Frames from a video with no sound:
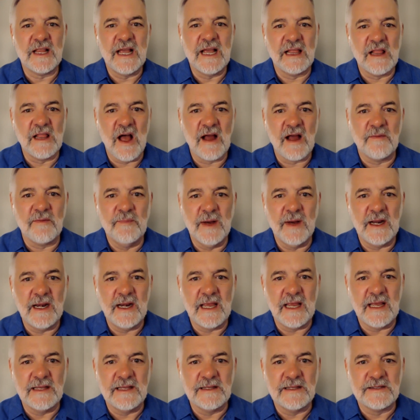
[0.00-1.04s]
lot of
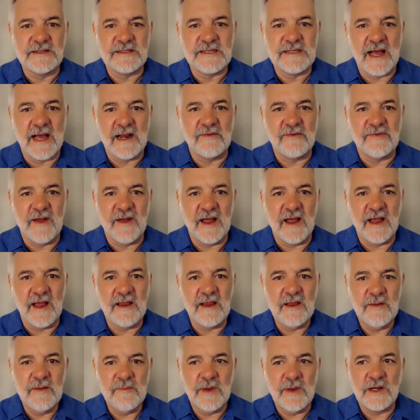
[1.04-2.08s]
money in Santa Fe,
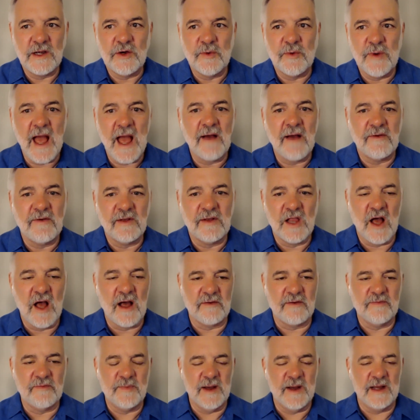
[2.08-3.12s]
but do we have a lot
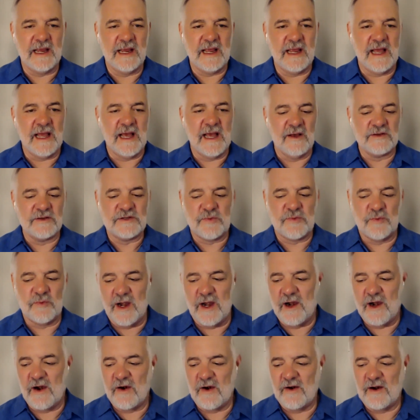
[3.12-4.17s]
of money
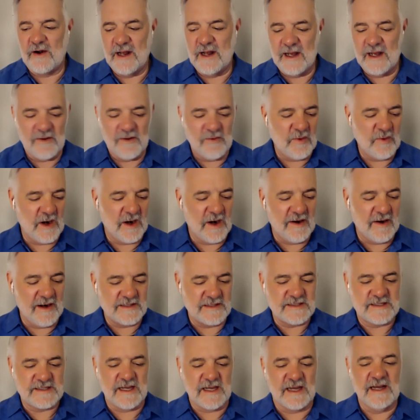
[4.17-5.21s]
elsewhere where
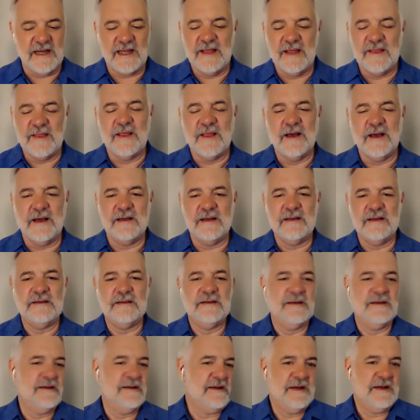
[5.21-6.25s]
it's in
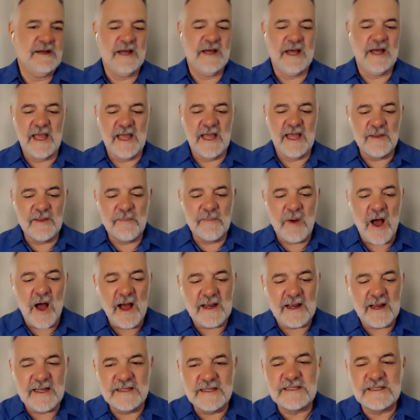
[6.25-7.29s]
the
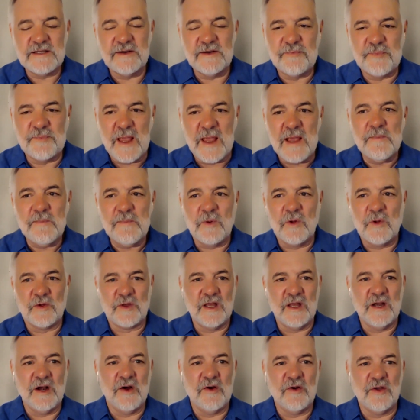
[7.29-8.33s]
pockets of people,
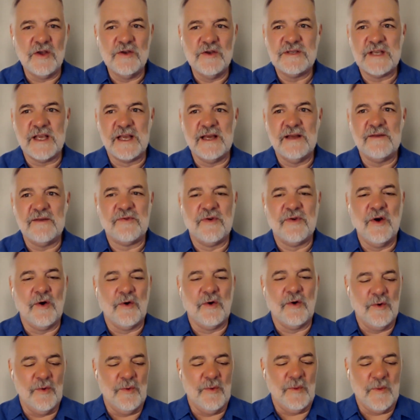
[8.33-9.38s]
you know, using it
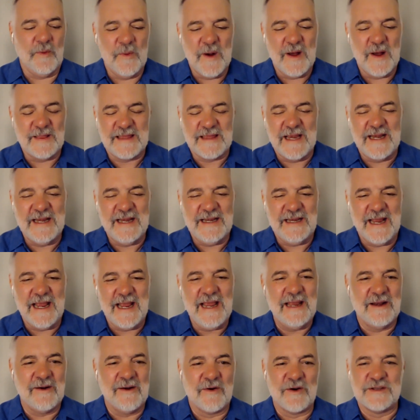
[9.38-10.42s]
for what they
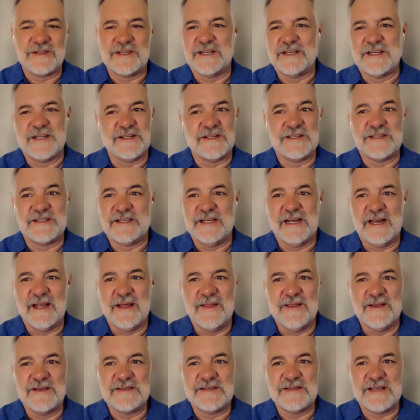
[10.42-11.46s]
need, or is it just sitting
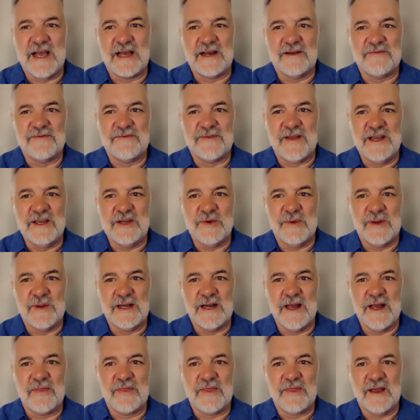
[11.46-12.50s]
in the Santa Fe doing
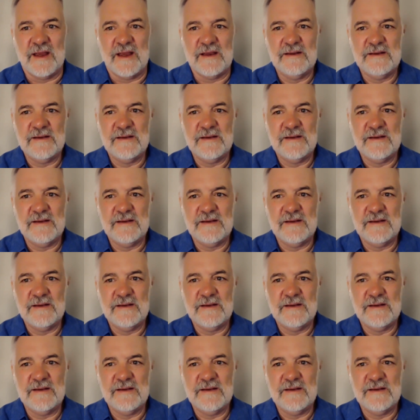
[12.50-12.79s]
nothing?